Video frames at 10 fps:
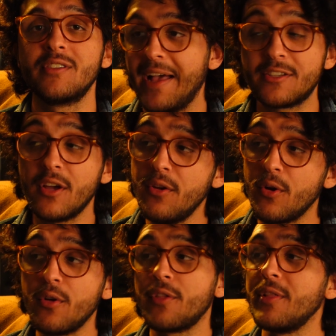As
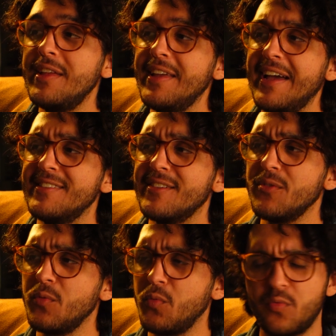unearthly and
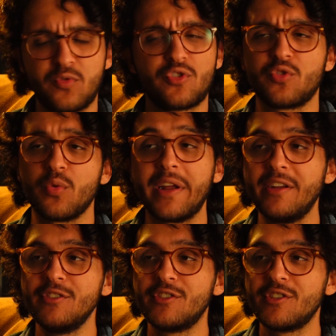
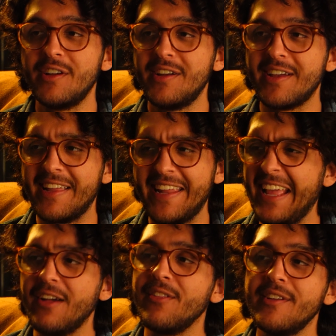strange and
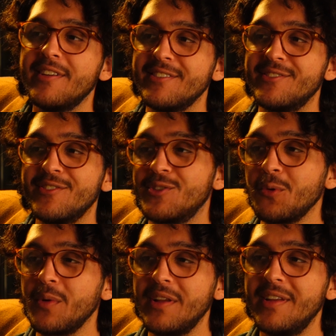alien as the
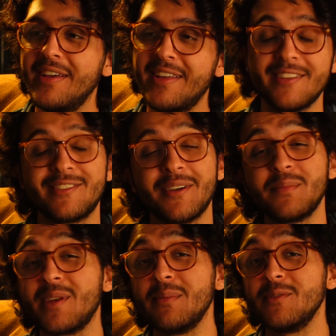story can
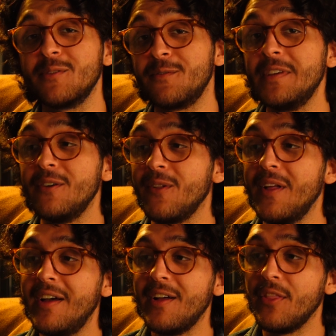sometimes feel,
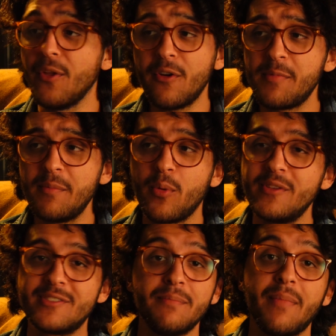there have been
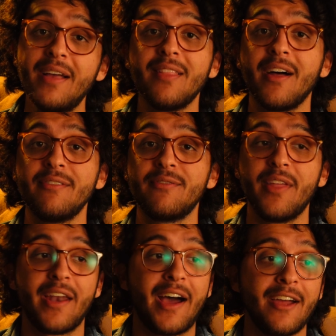points in my life
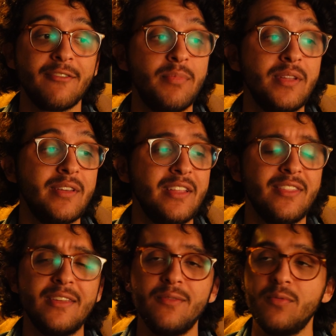that I've been in
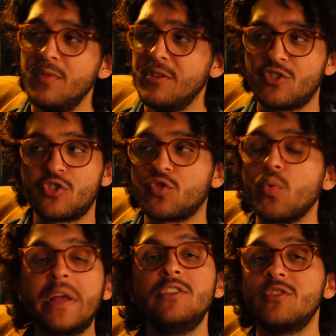the
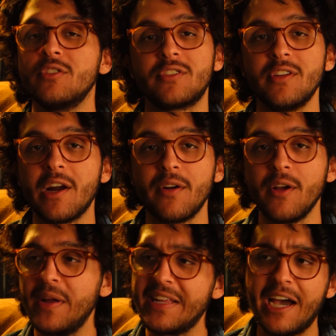strangest
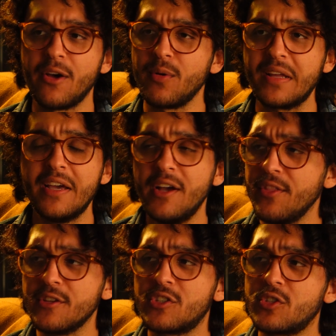scenario, encountering
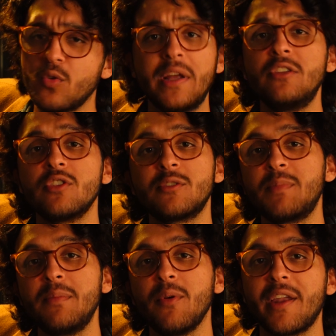the strangest
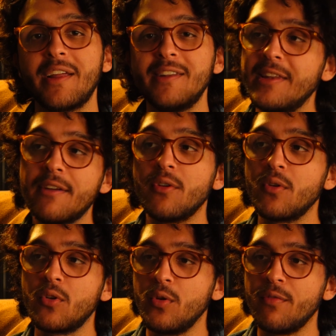people that I never
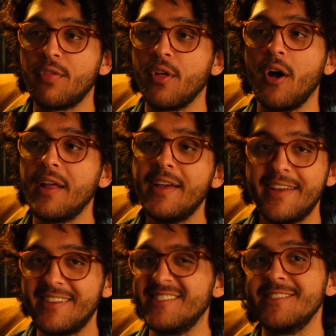could have thought
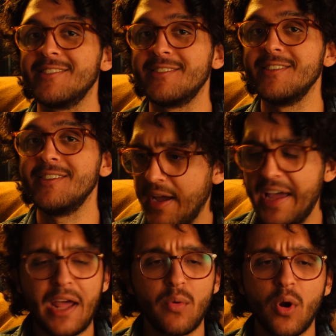existed.
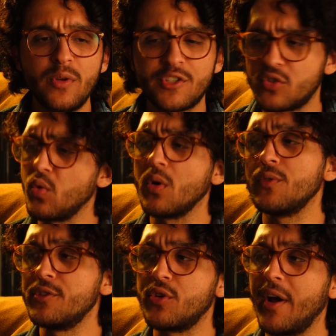And I would always struggle
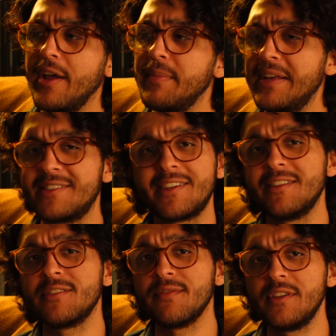to try and make
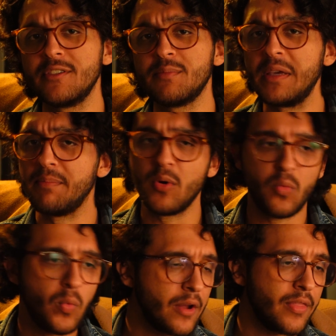sense of these people,
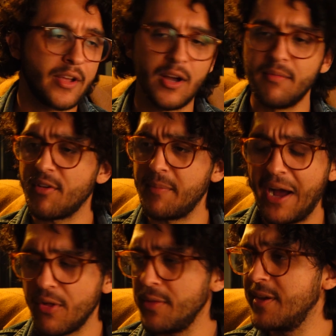where they come from,
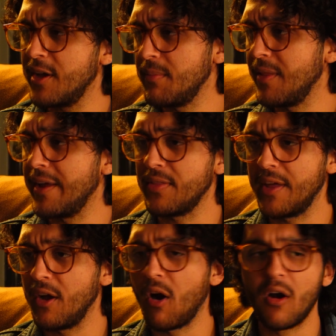how they become like
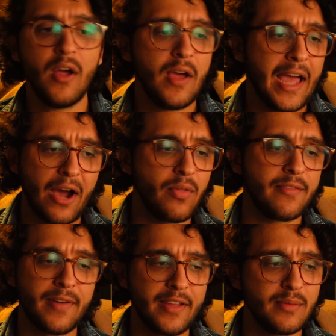they are, how they
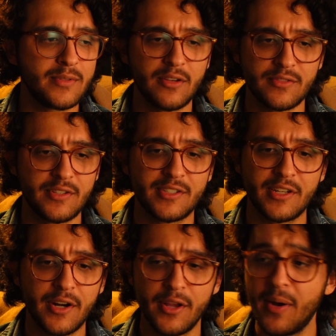find themselves in a
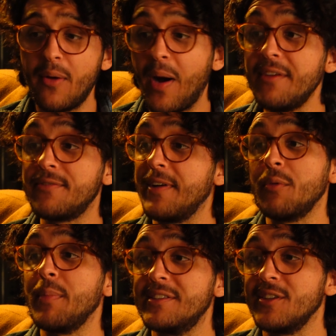scenario, how I
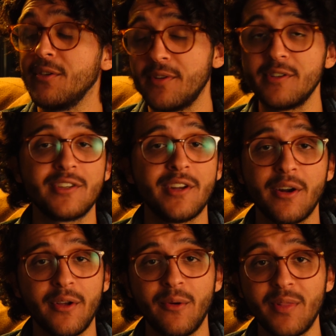found myself in a
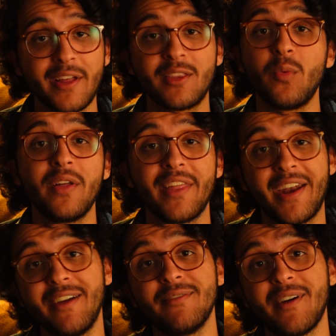scenario like the one that
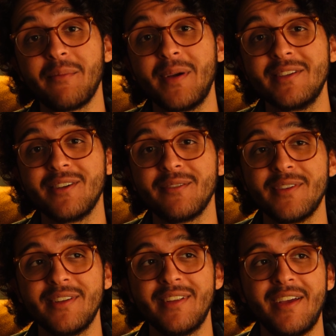I found myself
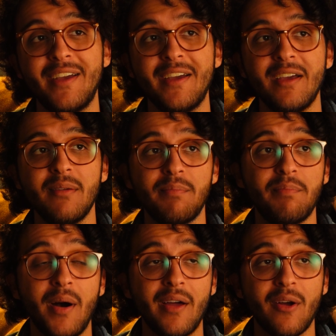in.
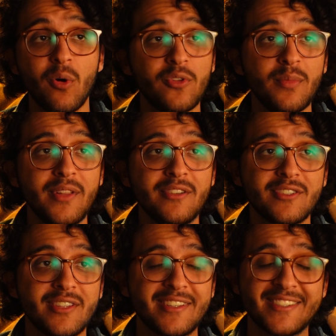But ultimately
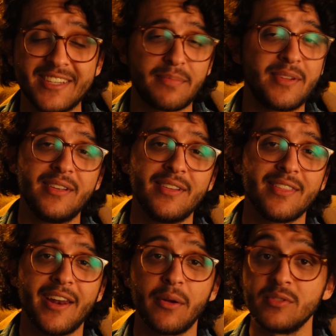just accepting
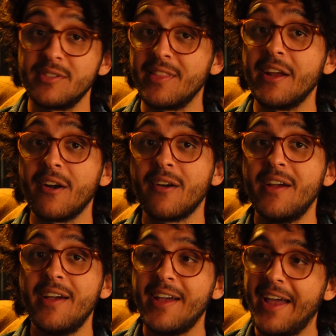that I was there
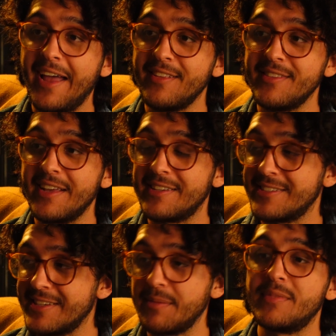and
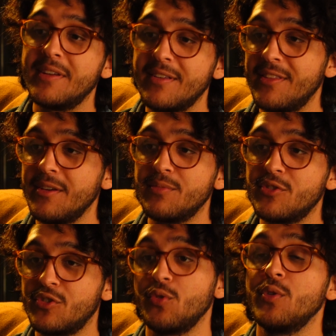accepting the
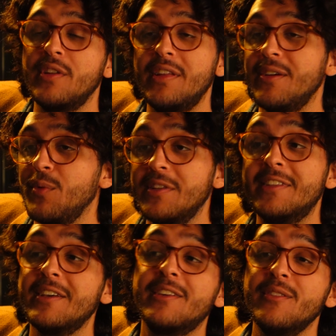absurdity and
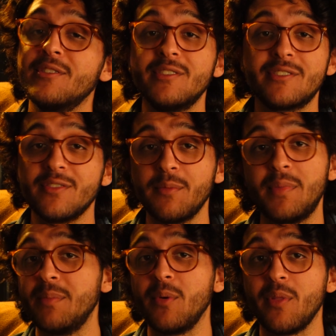ridiculousness of the
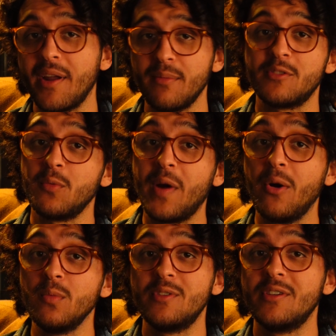people that I was
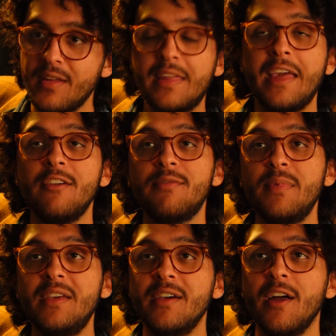around gave
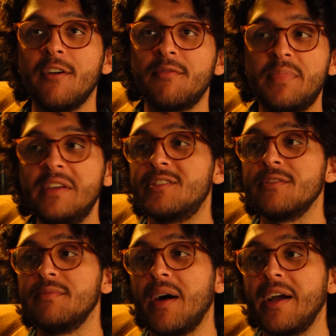me enough peace
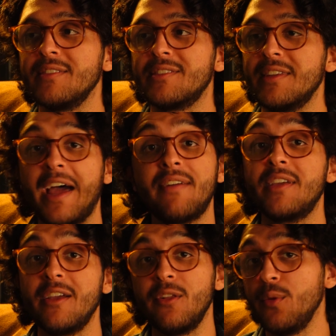of mind to
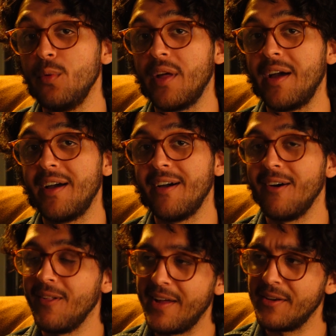navigate through that
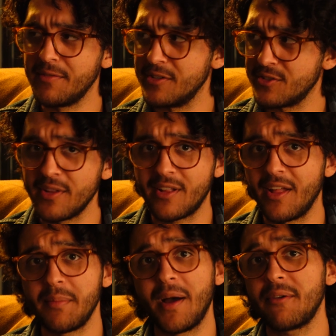hell and eventually
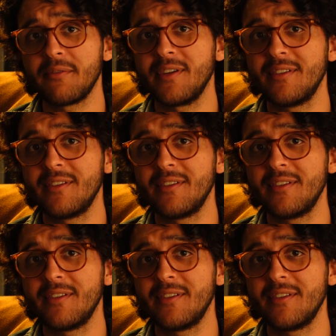climb out of it.